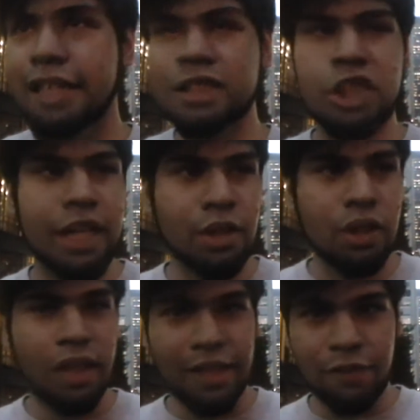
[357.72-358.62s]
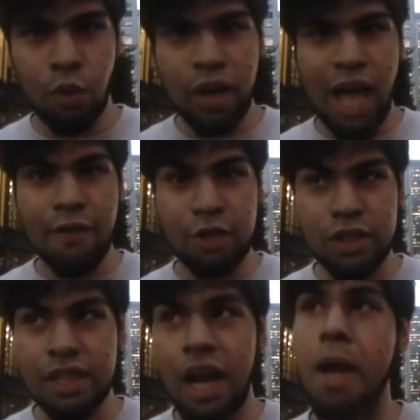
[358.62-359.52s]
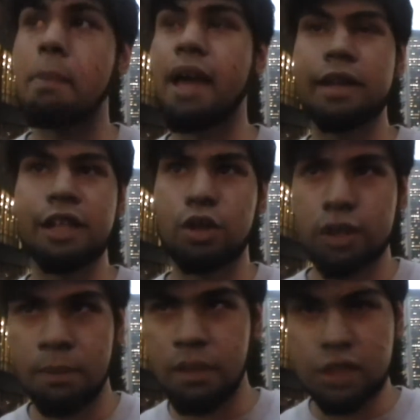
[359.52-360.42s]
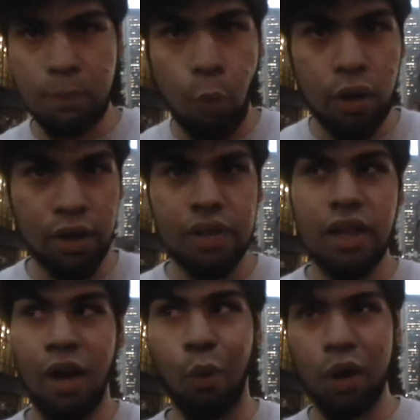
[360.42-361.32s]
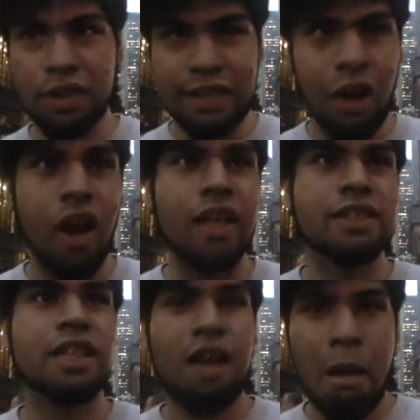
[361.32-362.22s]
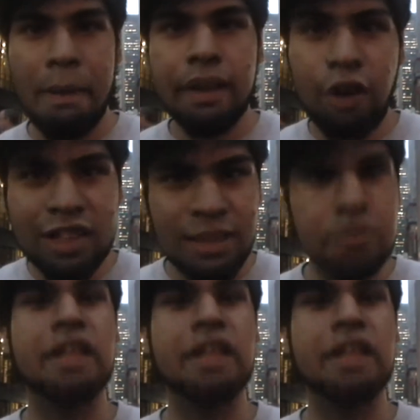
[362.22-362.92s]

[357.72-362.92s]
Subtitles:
In general, like, if you want to have a good time and, you know, support a worthy cause, maybe learn some